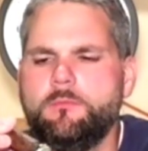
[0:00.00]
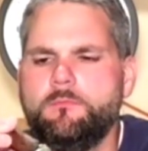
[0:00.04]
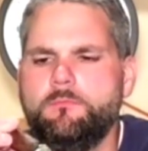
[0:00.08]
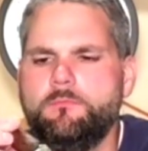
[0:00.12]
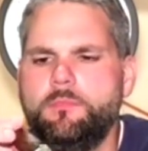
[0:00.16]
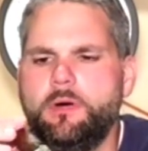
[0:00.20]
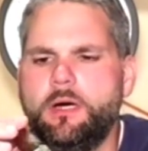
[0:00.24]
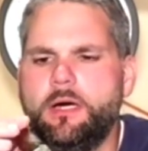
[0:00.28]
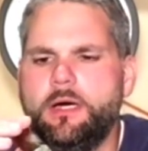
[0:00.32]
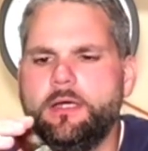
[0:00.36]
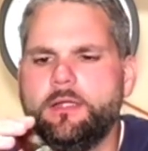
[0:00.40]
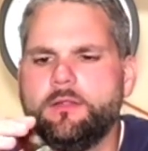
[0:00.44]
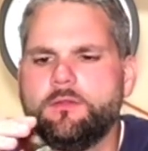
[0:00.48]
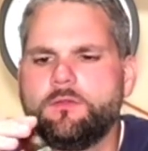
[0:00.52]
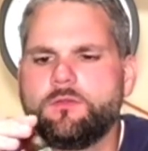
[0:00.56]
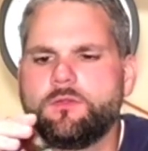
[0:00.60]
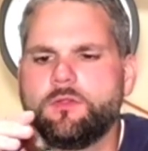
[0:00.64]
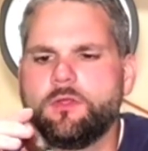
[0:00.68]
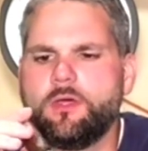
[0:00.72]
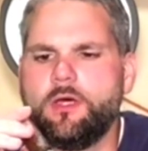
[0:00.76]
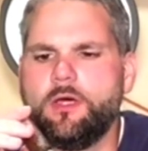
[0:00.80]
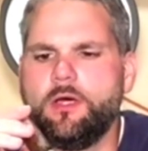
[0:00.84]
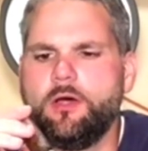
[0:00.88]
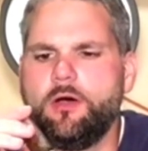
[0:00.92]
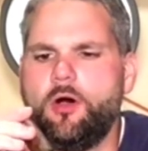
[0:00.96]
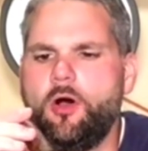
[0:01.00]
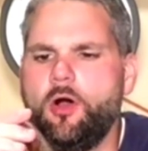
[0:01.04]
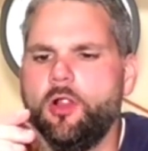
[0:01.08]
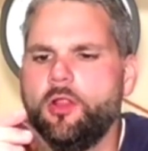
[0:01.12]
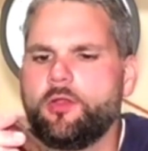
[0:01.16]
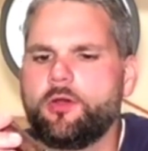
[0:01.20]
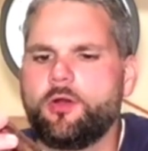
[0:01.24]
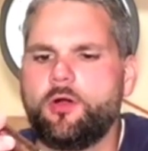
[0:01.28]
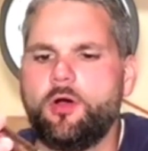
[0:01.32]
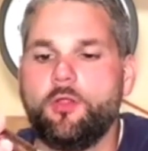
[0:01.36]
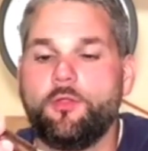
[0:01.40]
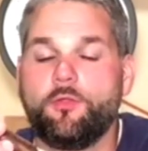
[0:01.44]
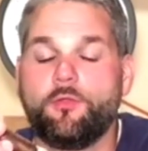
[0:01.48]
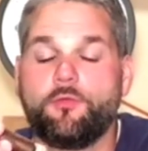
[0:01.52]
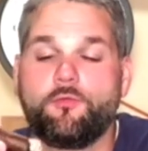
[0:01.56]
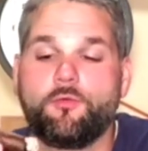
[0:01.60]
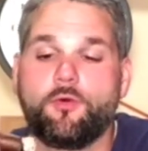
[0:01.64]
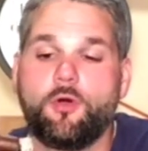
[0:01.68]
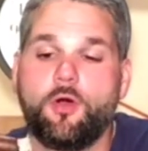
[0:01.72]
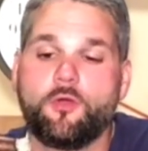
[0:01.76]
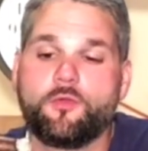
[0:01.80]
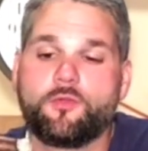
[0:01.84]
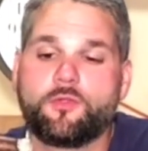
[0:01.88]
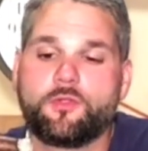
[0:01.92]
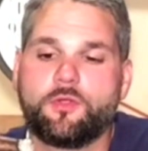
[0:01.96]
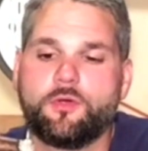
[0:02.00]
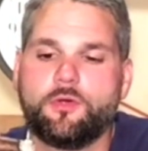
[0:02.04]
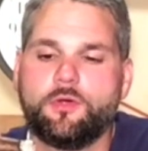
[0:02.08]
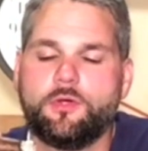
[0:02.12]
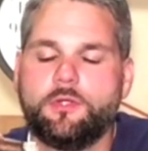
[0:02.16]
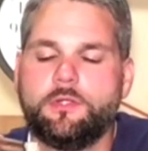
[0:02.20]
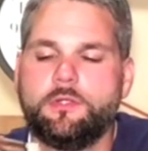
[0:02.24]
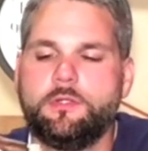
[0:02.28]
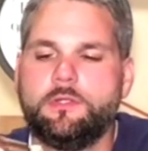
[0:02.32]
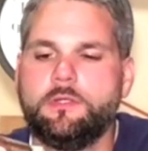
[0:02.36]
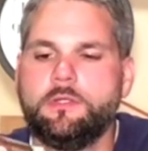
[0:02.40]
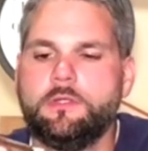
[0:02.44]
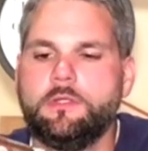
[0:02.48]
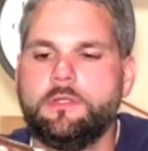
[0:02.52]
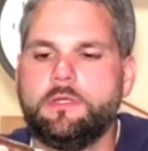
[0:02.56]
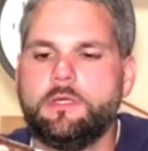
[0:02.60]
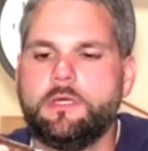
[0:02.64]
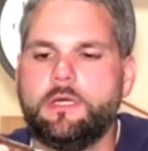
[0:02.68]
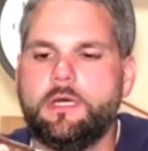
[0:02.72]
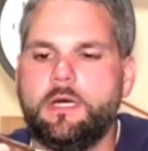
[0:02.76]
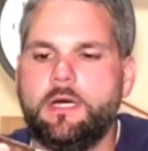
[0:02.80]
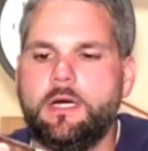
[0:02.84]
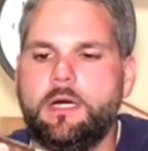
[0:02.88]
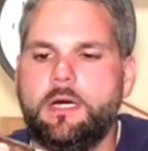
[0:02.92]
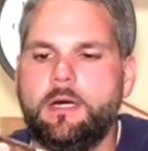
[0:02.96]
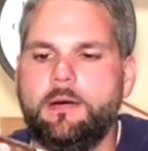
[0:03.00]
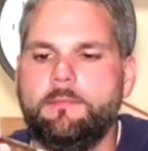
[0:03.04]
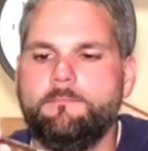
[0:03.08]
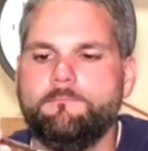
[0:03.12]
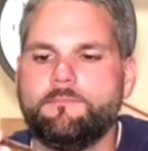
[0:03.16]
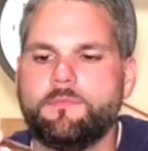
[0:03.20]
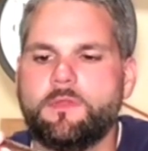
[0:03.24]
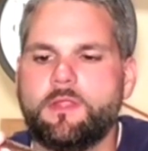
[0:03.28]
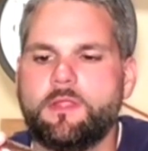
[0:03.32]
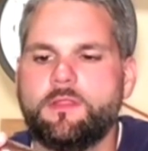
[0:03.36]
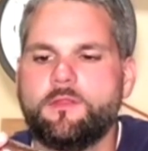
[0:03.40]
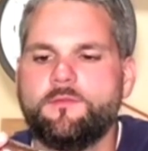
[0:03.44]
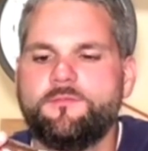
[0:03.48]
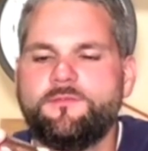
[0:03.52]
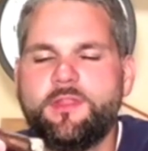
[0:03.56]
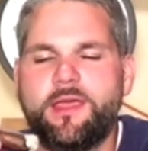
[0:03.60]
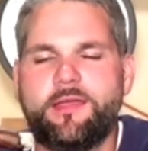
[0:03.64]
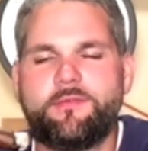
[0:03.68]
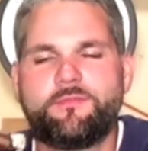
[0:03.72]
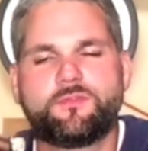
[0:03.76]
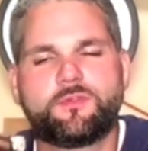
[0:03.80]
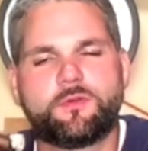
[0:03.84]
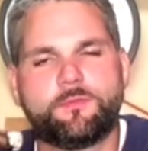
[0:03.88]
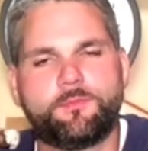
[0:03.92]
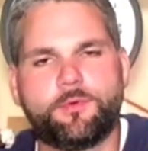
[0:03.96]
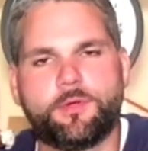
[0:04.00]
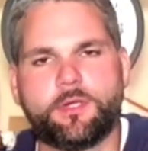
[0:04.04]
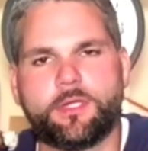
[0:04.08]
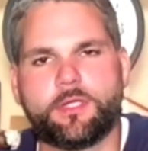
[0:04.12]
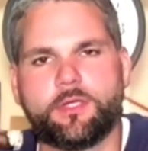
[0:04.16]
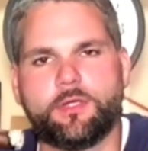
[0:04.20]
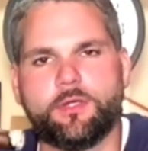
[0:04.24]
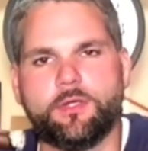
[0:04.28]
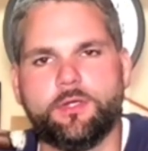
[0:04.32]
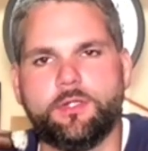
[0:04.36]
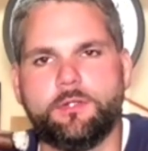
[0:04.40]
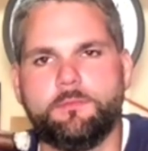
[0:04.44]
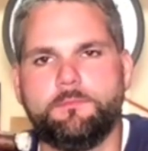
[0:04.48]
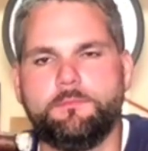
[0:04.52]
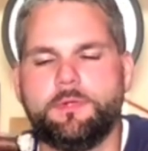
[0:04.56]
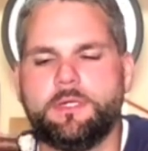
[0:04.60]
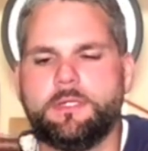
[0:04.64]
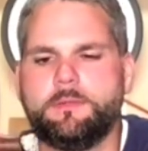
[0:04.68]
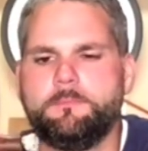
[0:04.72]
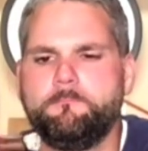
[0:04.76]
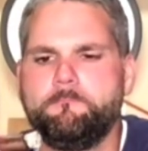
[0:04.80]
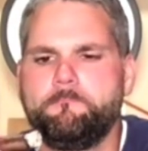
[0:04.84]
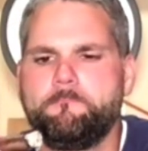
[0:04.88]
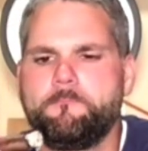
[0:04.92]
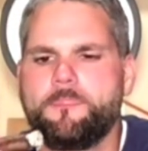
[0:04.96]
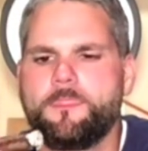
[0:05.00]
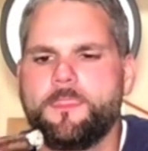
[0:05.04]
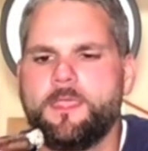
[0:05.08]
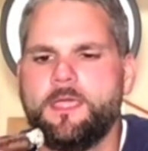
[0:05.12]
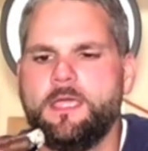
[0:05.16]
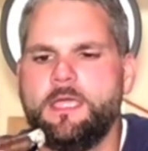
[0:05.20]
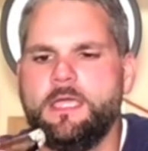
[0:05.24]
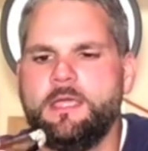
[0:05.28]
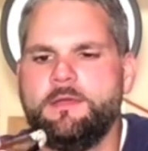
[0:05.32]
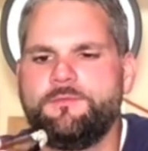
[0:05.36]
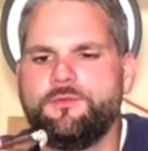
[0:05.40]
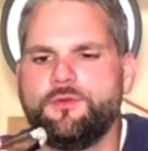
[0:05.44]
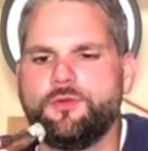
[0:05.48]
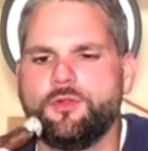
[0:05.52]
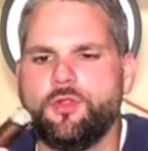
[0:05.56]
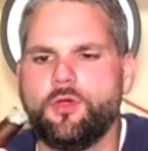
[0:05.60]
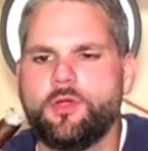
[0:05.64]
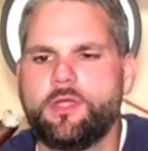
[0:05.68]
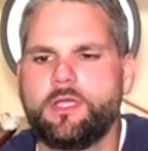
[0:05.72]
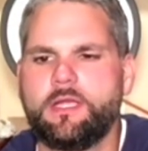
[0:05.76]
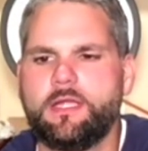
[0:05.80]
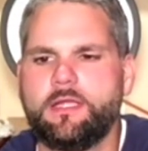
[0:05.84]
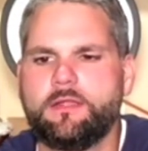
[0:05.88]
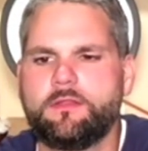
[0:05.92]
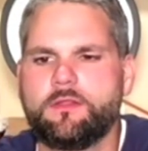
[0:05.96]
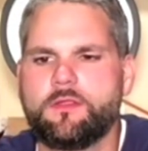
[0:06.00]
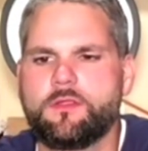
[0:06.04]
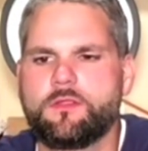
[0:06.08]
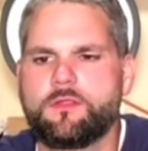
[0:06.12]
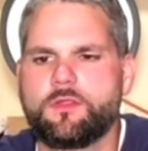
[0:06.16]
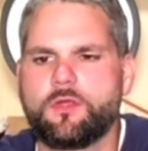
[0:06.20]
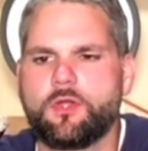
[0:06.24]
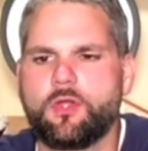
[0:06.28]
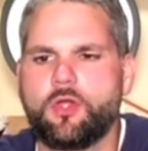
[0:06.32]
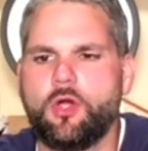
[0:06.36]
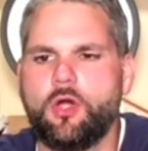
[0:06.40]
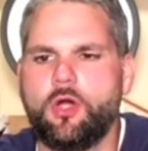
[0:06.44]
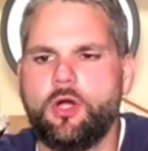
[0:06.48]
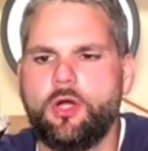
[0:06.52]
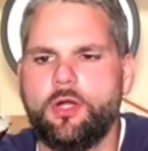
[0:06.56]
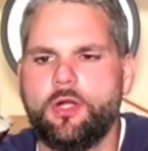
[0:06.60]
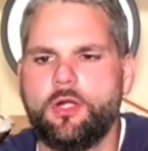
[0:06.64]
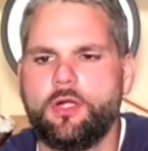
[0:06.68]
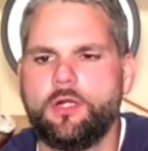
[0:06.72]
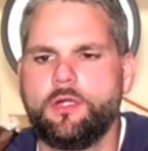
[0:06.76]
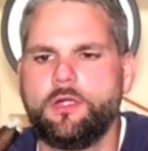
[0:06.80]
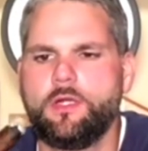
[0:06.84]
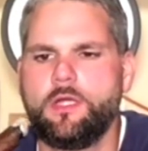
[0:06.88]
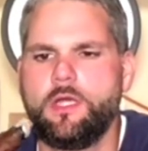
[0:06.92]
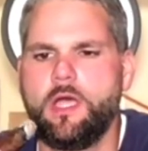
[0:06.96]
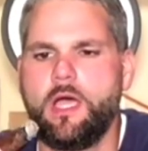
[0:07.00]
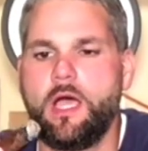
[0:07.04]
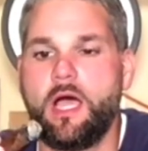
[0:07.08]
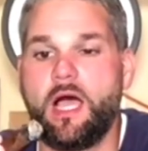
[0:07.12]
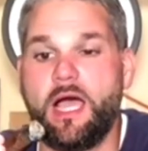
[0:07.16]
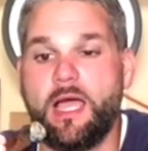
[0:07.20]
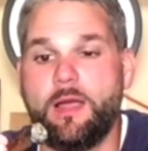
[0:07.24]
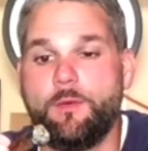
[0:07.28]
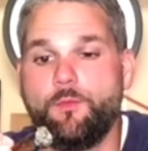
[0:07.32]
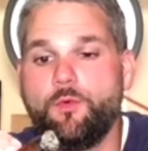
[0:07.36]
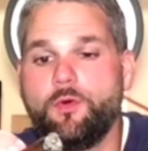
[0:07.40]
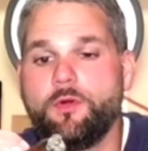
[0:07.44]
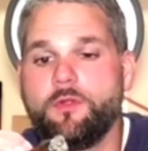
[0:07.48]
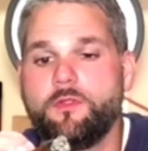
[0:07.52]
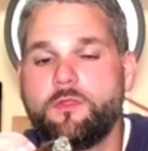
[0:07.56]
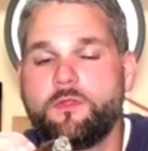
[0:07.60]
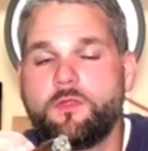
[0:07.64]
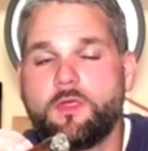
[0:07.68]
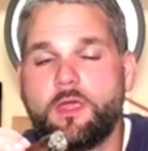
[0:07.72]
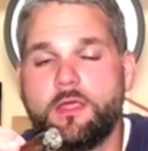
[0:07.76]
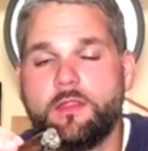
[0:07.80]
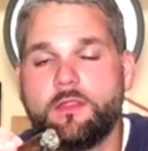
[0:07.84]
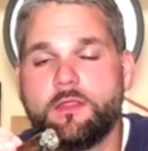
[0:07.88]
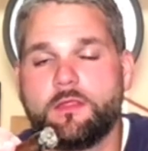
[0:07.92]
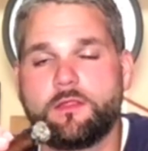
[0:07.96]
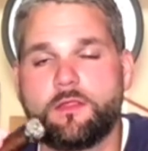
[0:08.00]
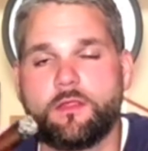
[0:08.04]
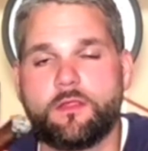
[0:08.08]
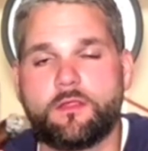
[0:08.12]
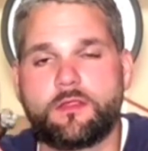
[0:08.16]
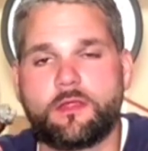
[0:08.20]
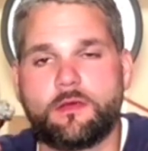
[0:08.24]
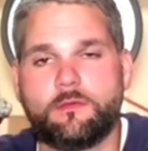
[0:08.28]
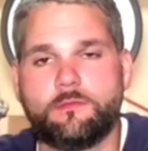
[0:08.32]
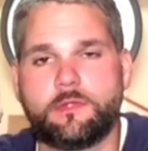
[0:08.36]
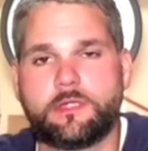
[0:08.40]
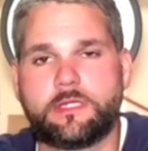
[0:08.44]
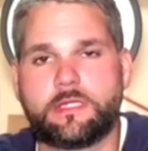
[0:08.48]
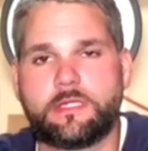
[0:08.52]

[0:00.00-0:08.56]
But all in all, the draw's good, and the flavors are pretty good. But if you're looking at this cigar, I would say this is